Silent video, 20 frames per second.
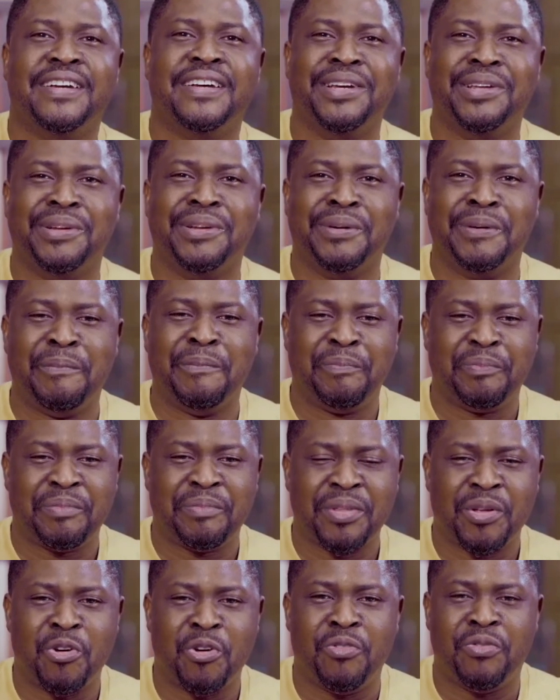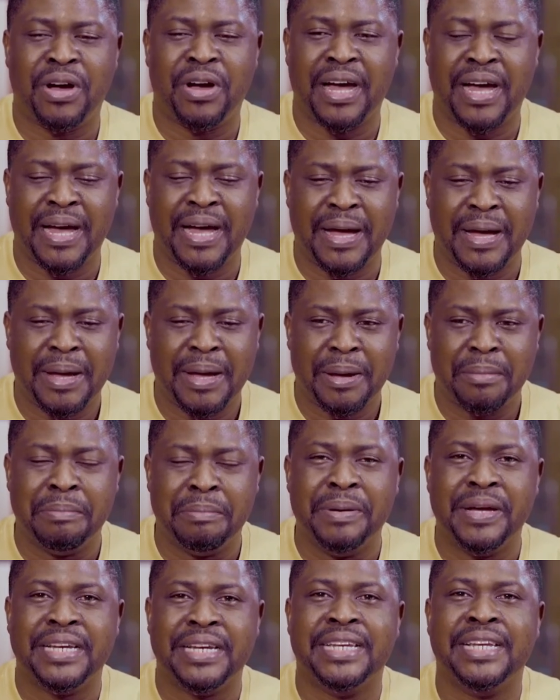you know,
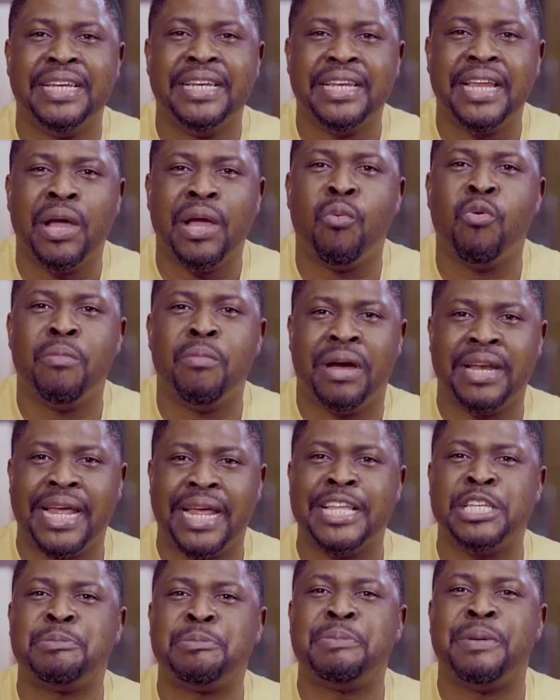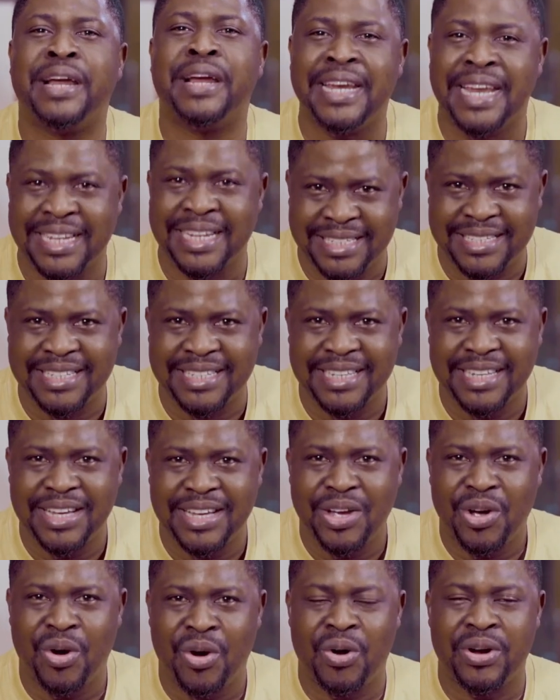overburden a woman that is pregnant
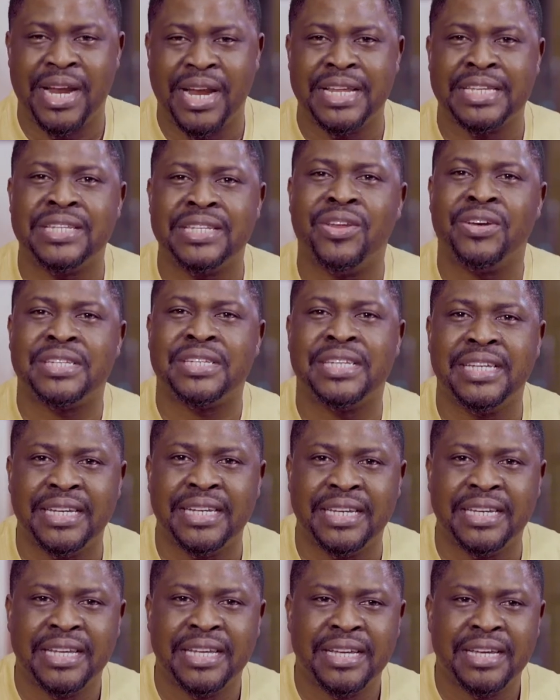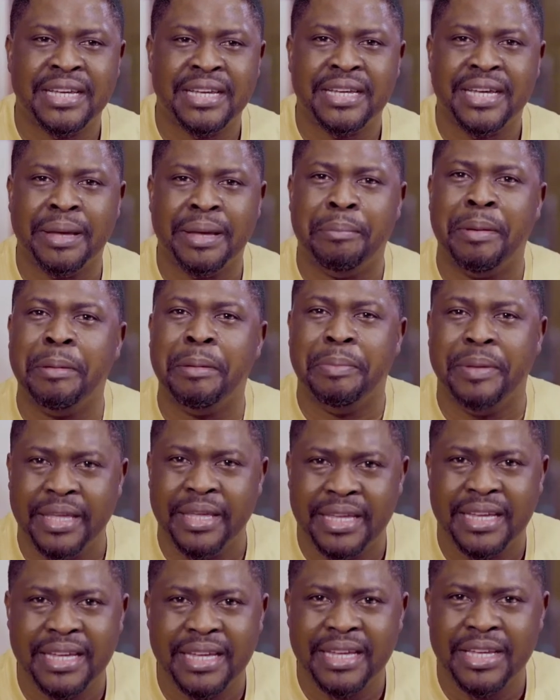or that is nursing a
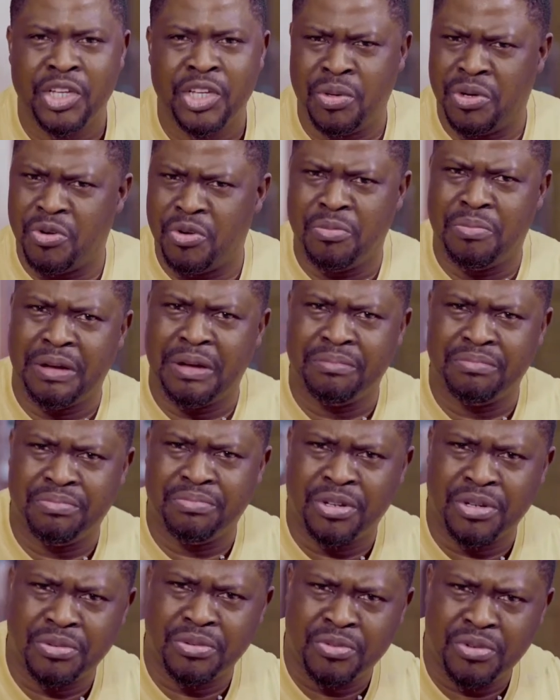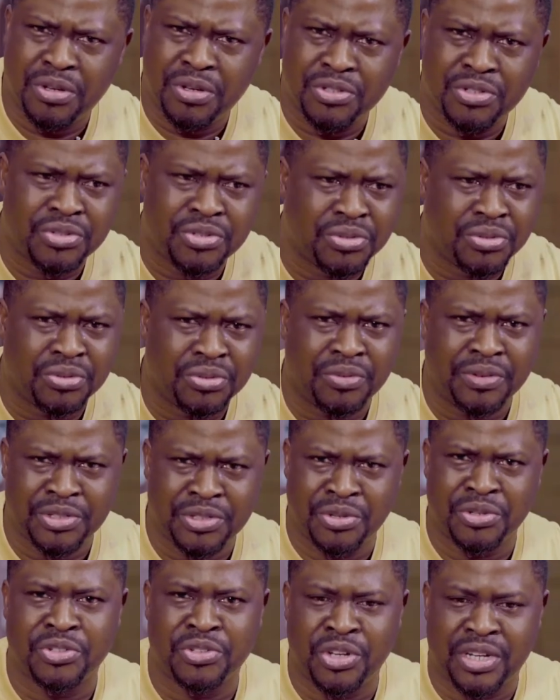baby? You don't know, but don't want to.
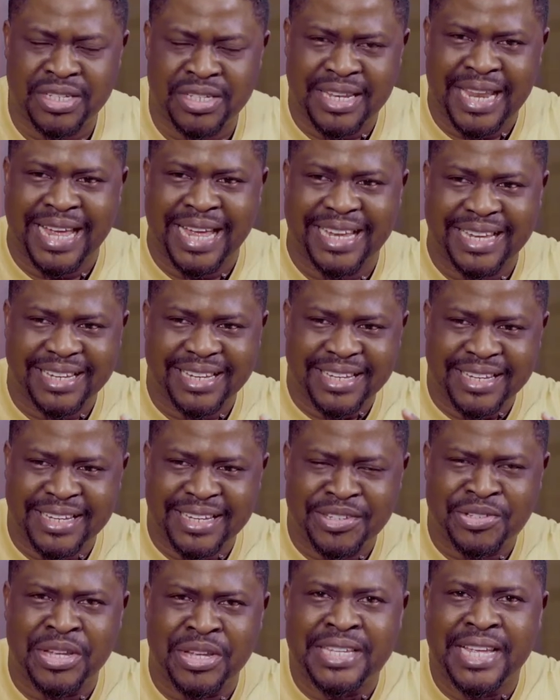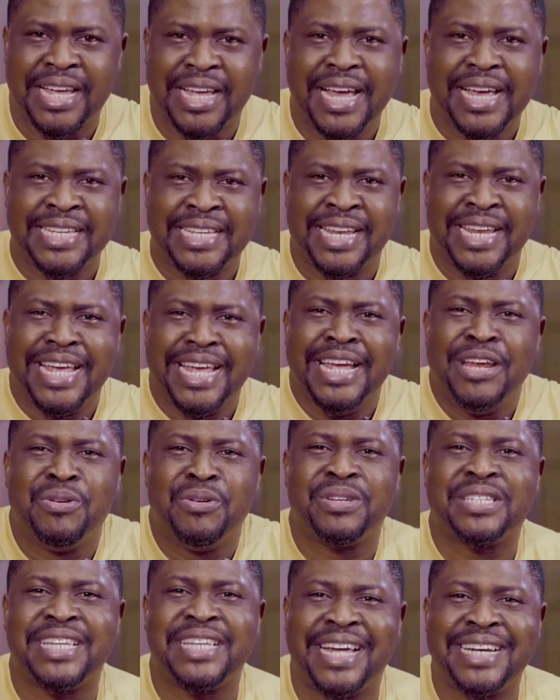So it's just like so it's, a, it's an
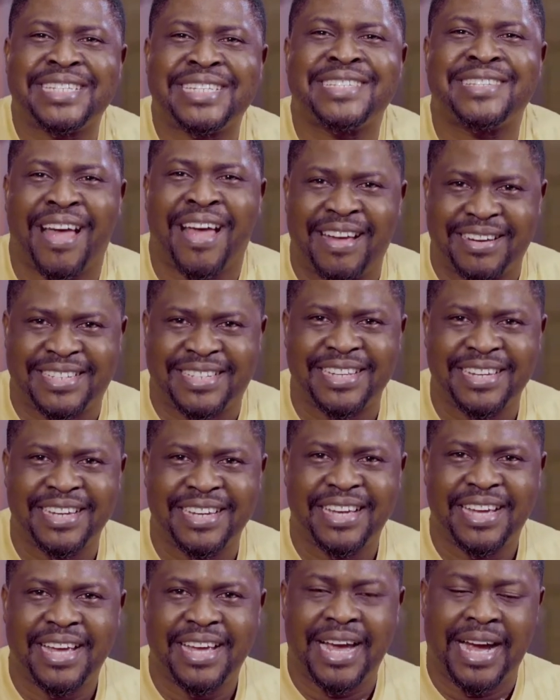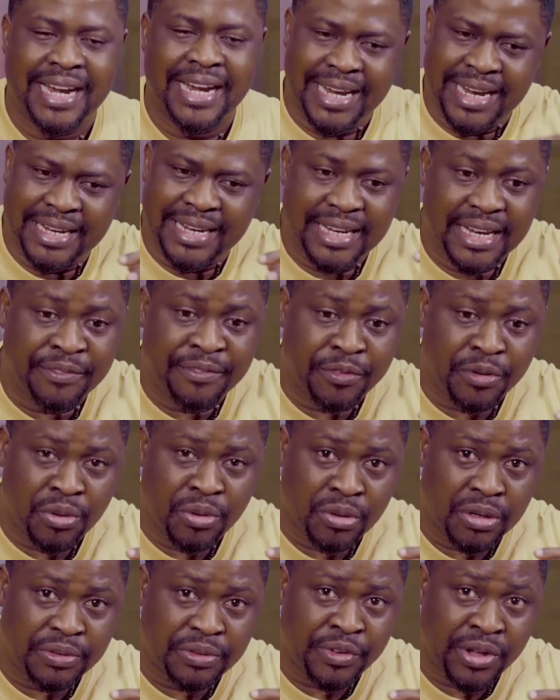innocent start and then if you
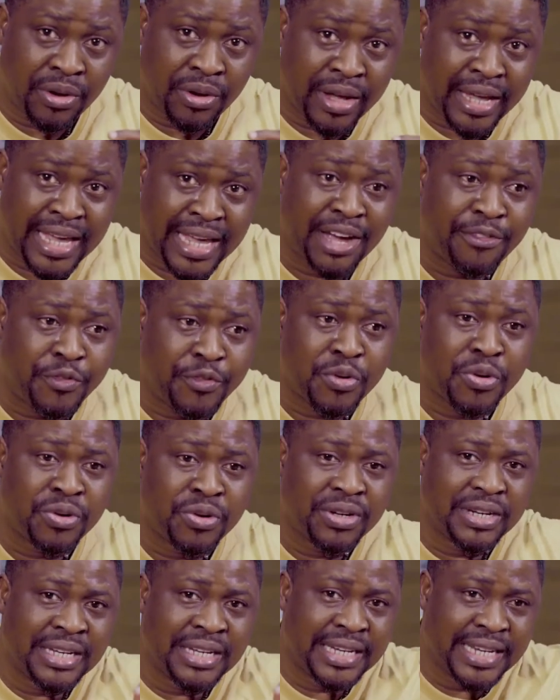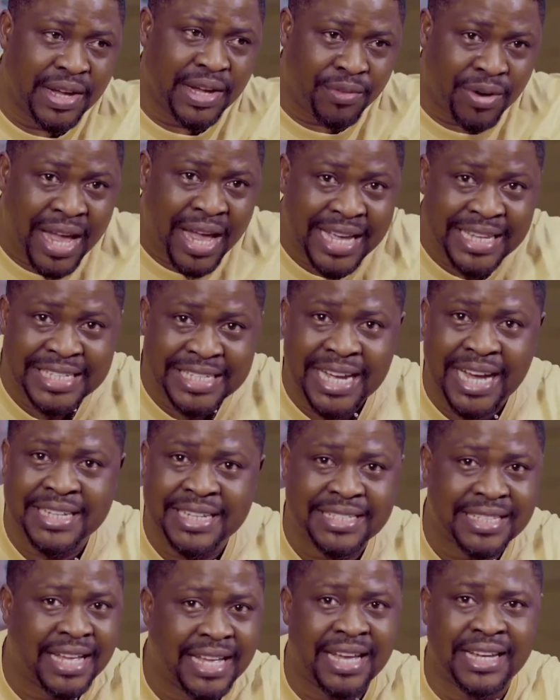don't, if you're not careful, the devil
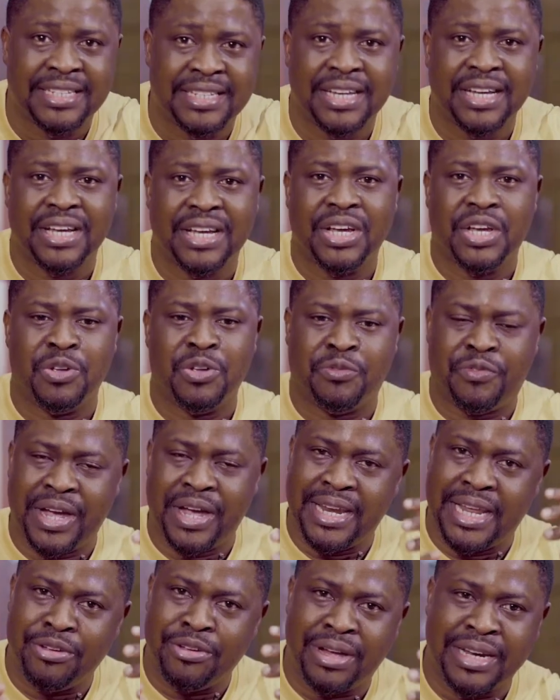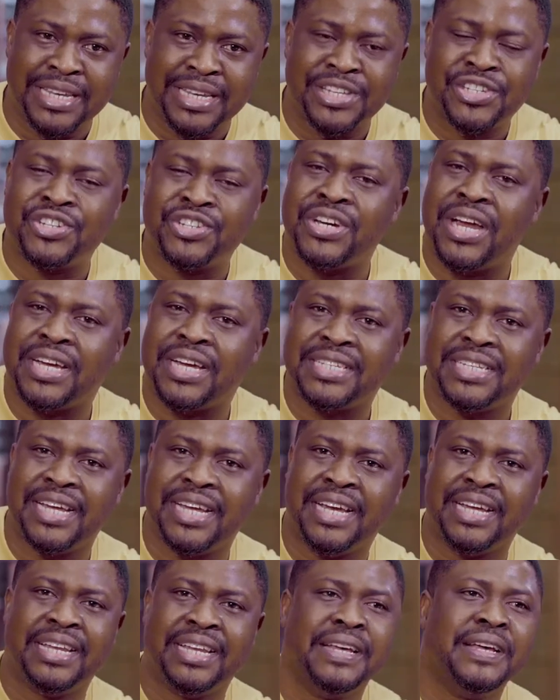hijacks that. You find that you are
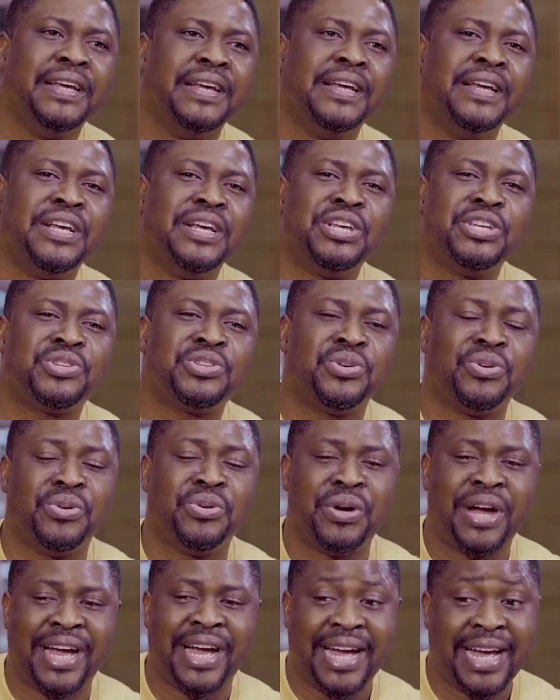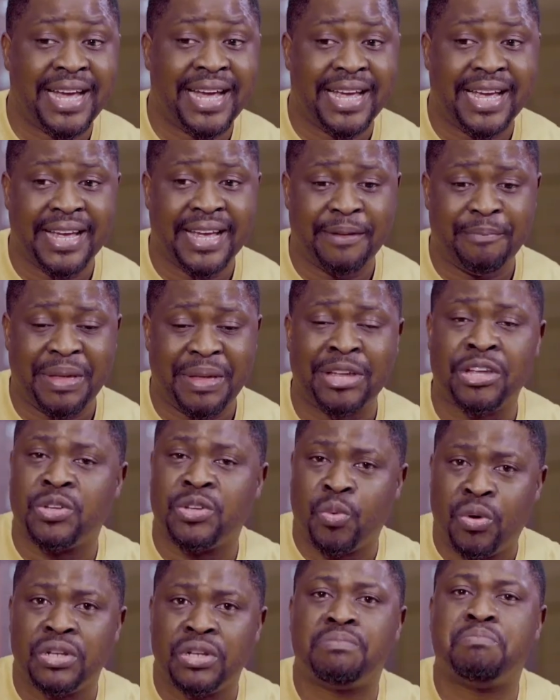distracted. So I, I, I just
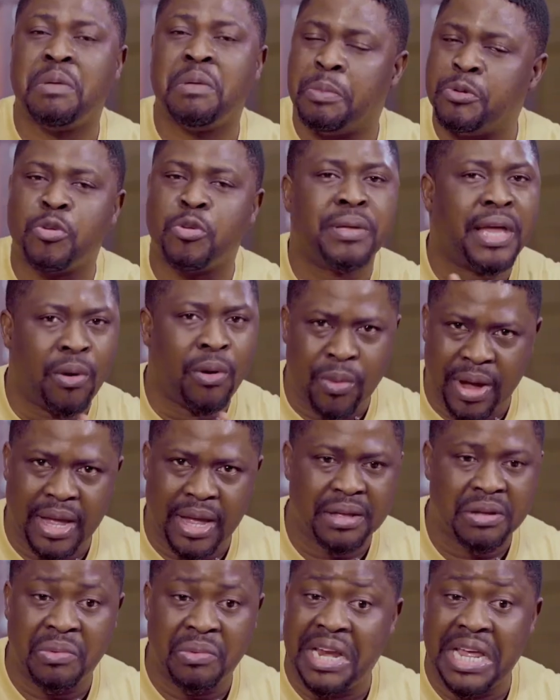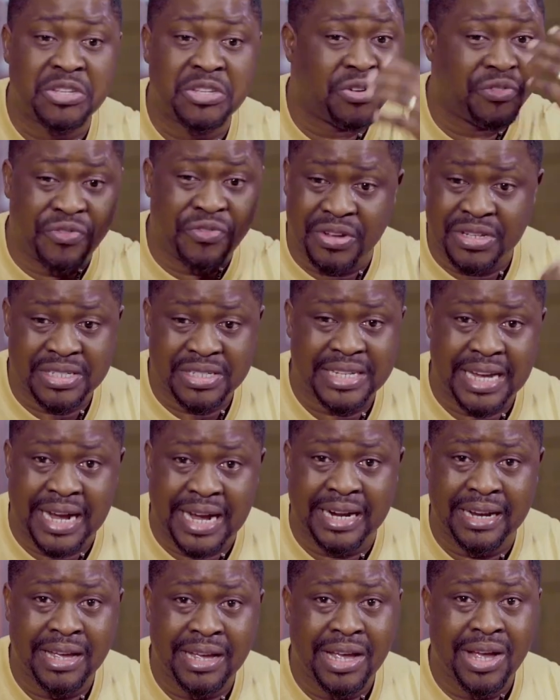want people to be aware, whether it's your first
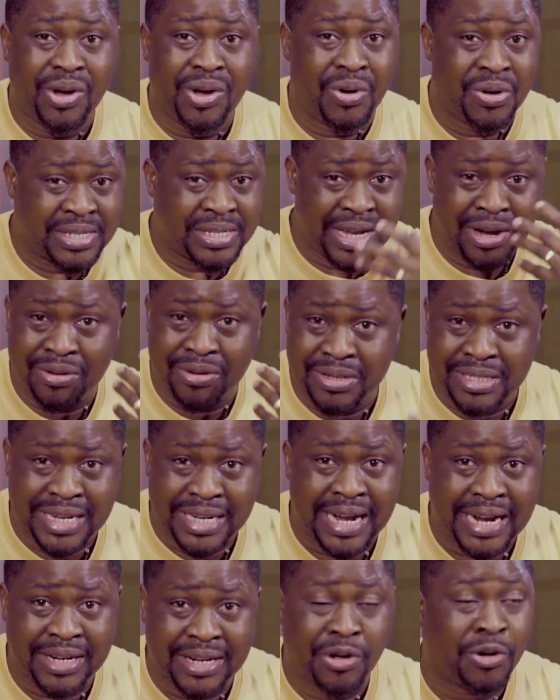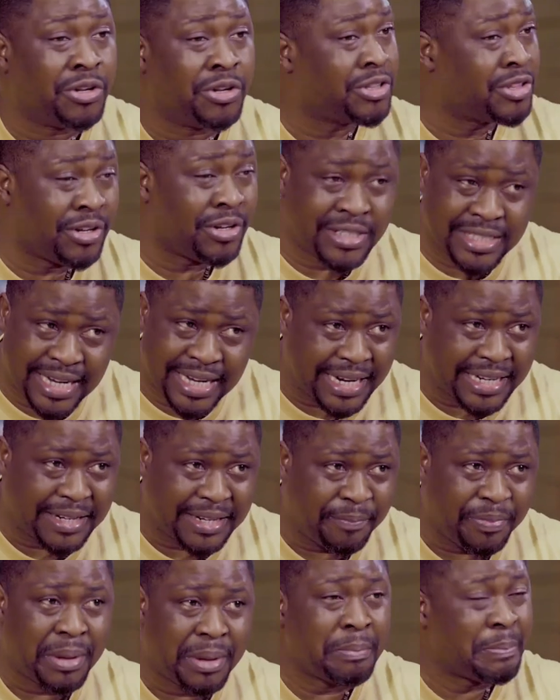child or second child or third child,
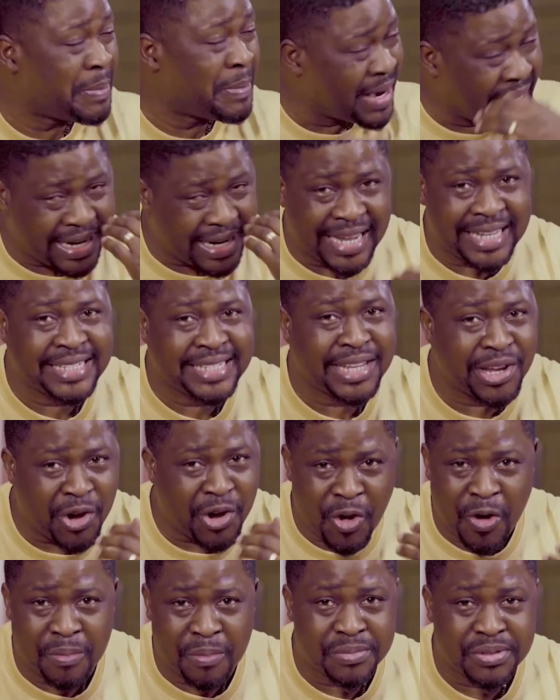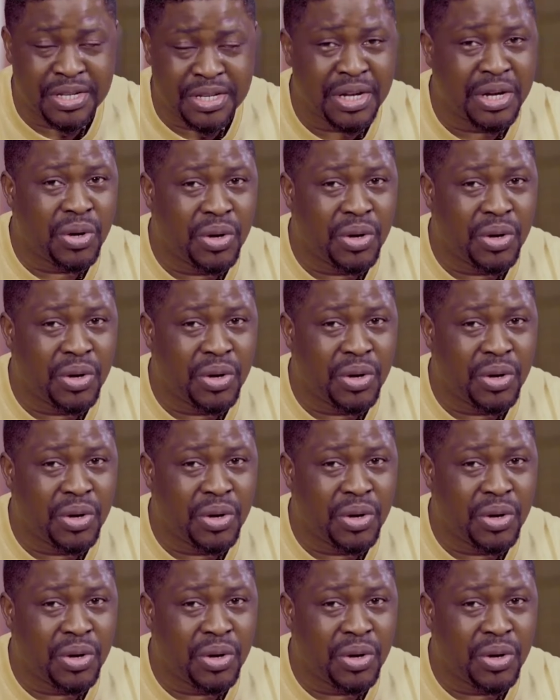pregnancy comes